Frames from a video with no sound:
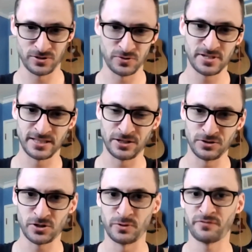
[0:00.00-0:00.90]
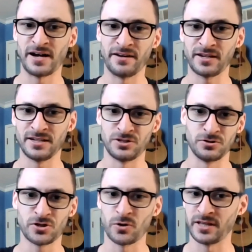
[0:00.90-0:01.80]
You were saying that you start with 5Ks. Did you
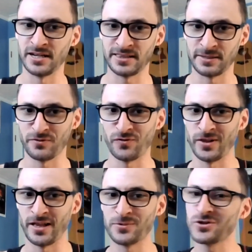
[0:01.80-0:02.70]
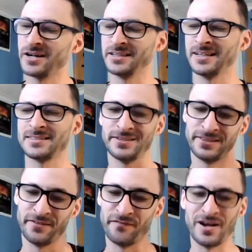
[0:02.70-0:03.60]
start with anything before that? I'm trying to get to
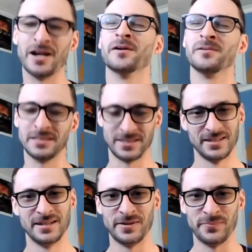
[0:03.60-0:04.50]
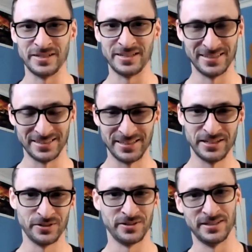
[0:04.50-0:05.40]
the very beginning
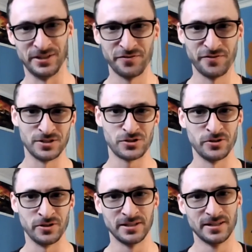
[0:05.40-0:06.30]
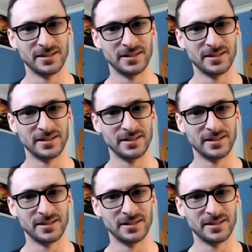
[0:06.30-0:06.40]
here in your fitness journey.